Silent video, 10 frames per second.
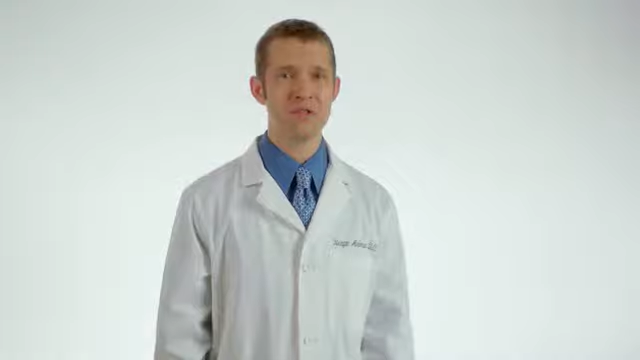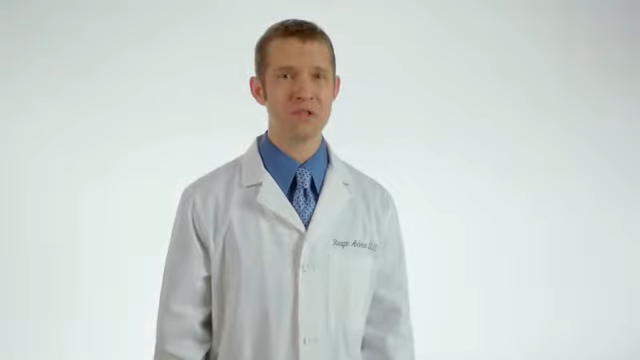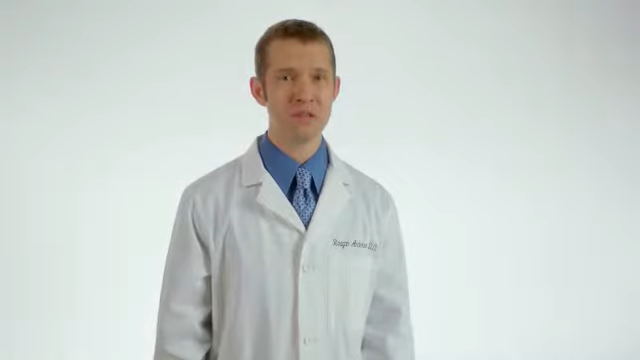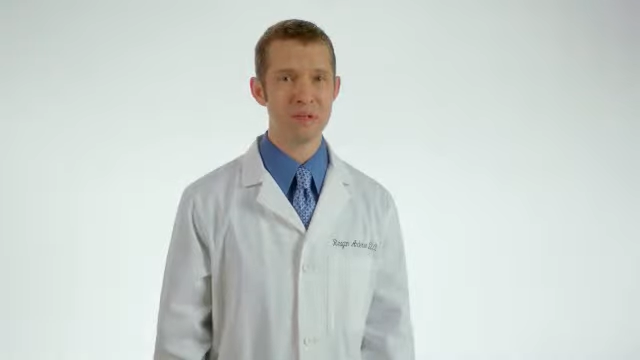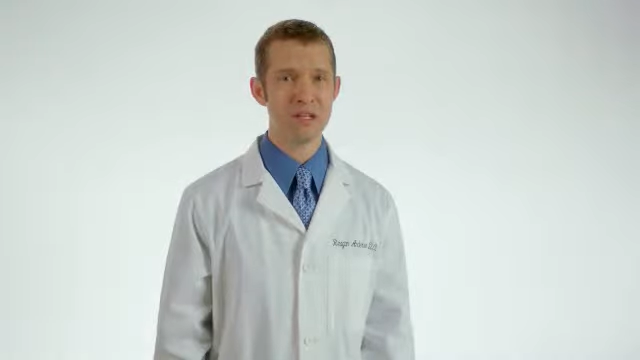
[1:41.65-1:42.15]

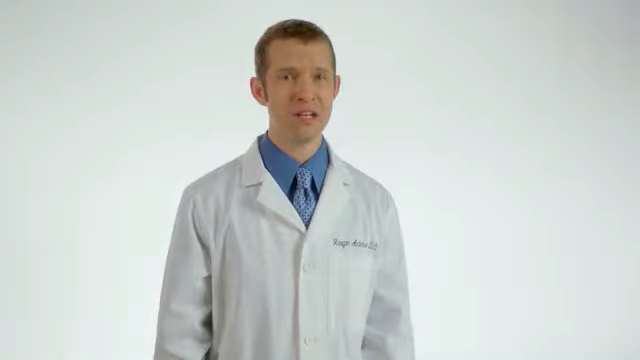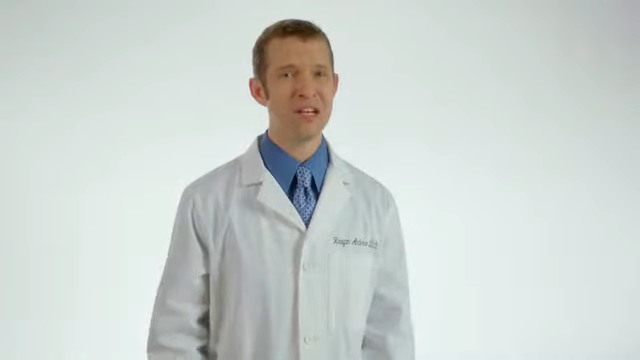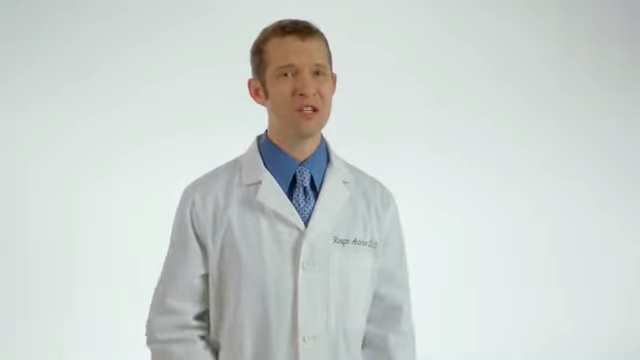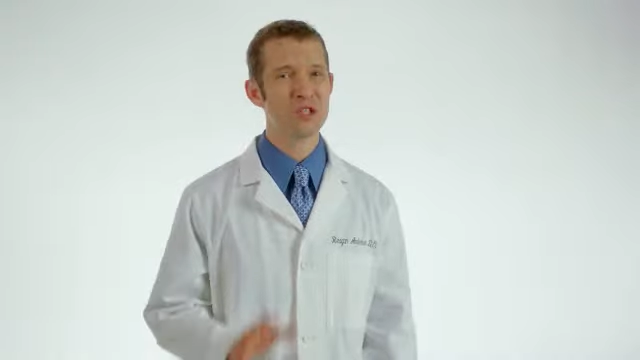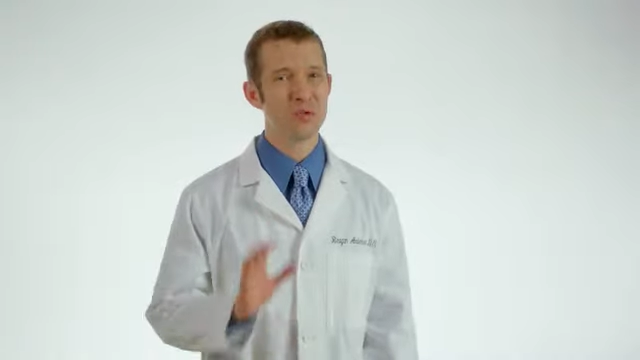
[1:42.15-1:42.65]
treatment,
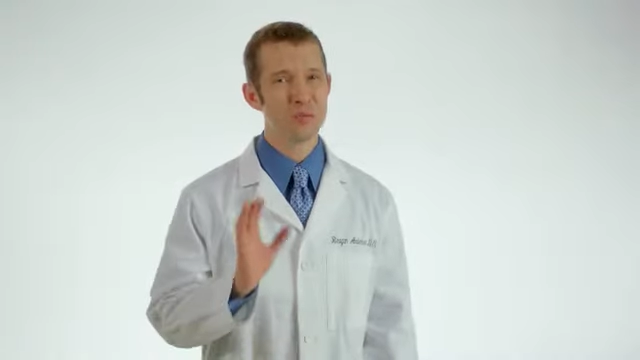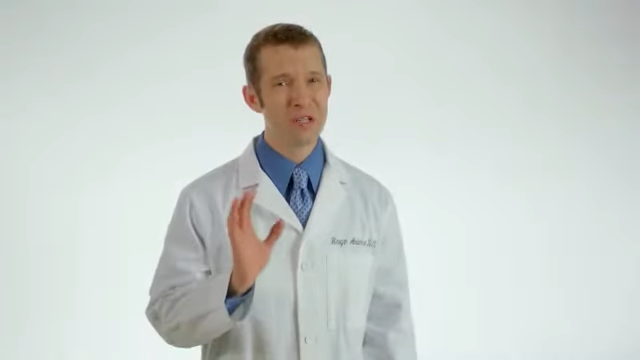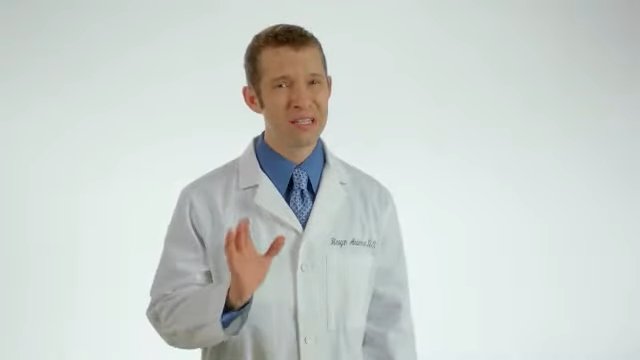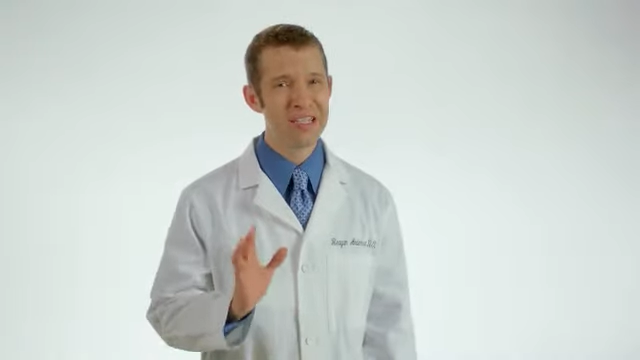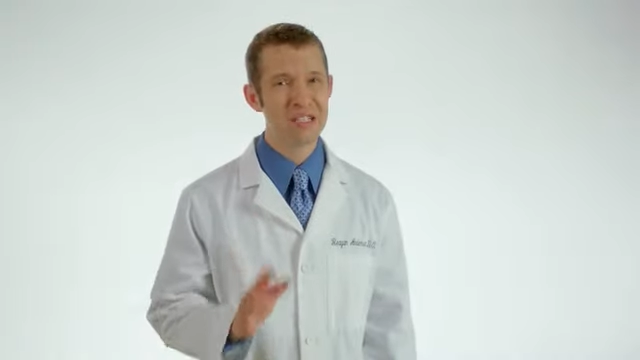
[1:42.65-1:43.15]
so
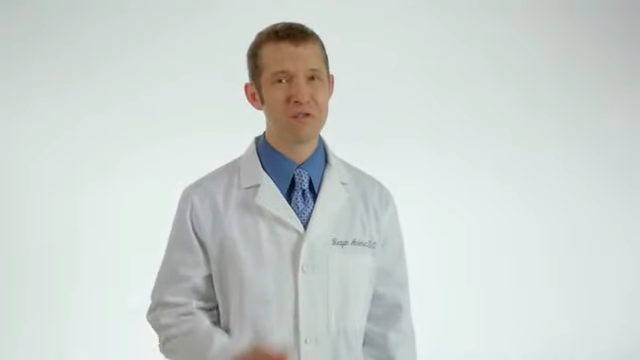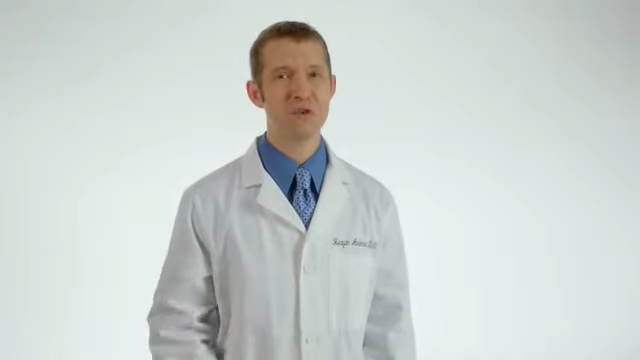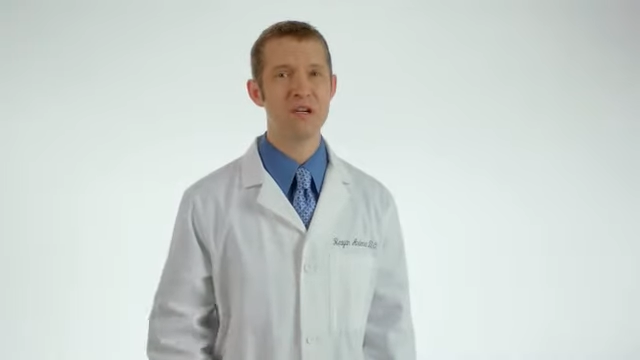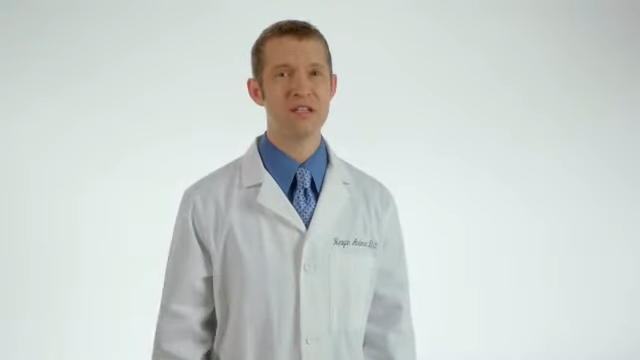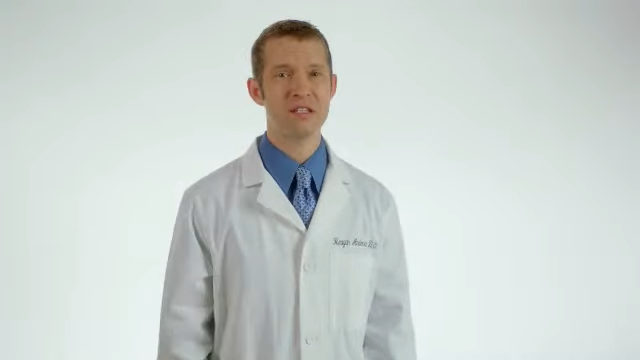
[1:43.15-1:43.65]
please
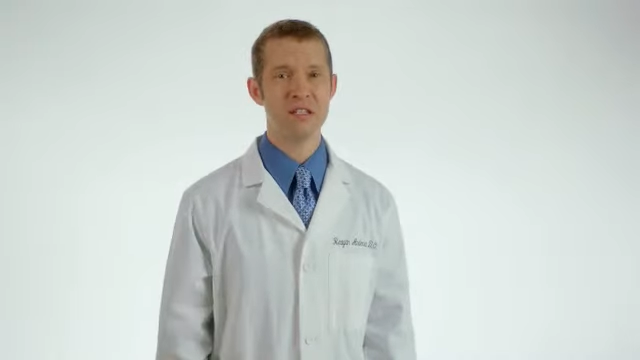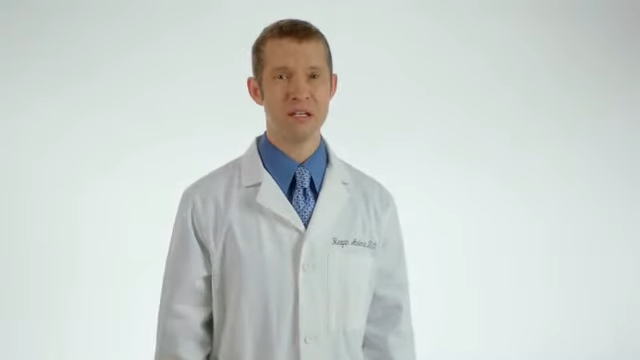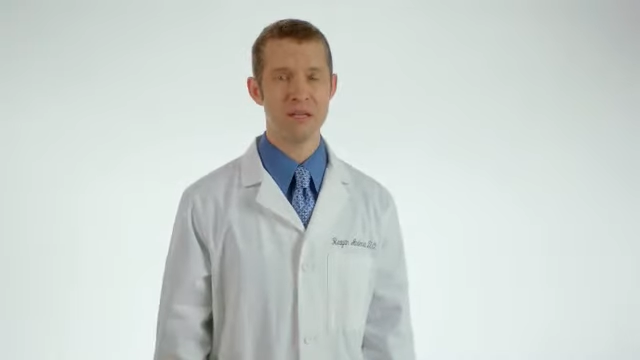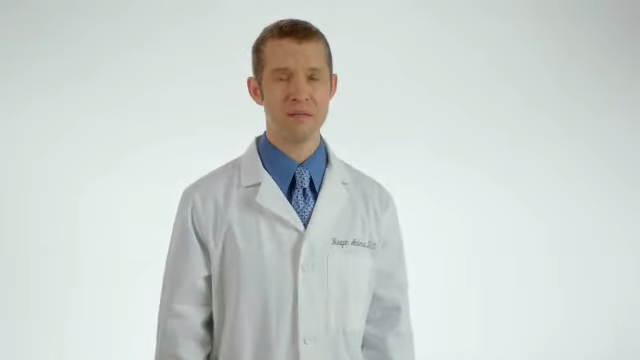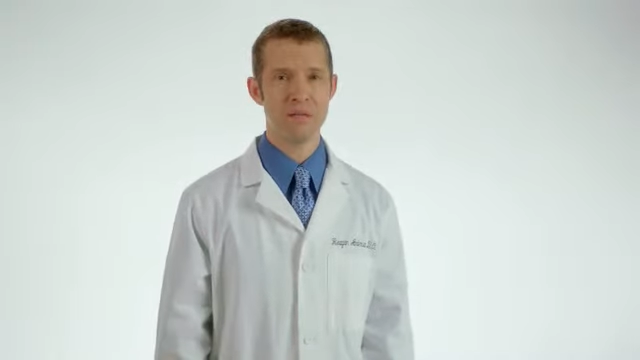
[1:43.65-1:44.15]
avoid the
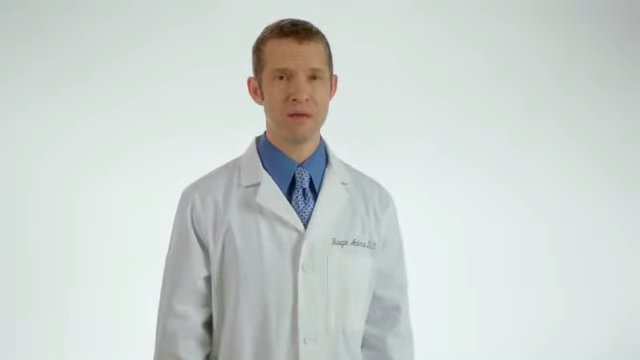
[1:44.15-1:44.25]
sun.